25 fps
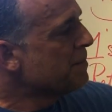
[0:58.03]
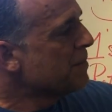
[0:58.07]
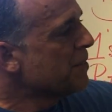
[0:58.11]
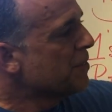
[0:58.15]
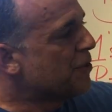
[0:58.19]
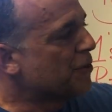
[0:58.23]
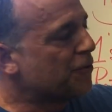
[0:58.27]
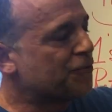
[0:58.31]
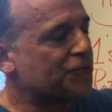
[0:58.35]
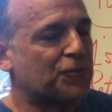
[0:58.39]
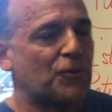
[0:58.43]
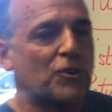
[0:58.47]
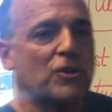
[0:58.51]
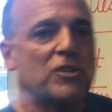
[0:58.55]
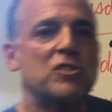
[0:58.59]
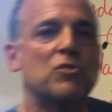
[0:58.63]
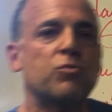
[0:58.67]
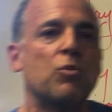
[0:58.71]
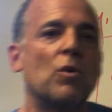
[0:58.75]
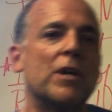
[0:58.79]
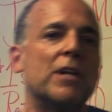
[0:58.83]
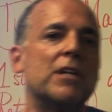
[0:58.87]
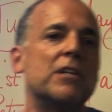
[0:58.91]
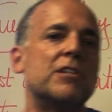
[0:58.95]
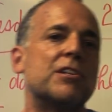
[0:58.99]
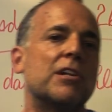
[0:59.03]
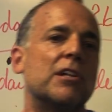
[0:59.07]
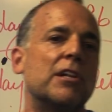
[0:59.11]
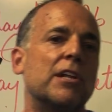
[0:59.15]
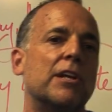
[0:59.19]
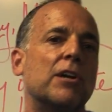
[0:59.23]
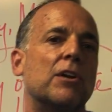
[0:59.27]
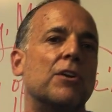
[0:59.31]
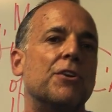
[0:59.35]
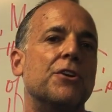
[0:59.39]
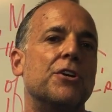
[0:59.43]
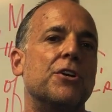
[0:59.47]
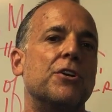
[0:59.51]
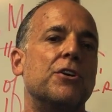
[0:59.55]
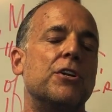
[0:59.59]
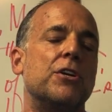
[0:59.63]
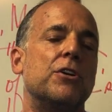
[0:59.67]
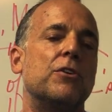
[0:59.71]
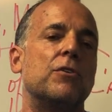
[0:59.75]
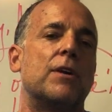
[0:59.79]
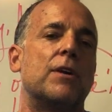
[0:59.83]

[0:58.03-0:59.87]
The first one is a little new to you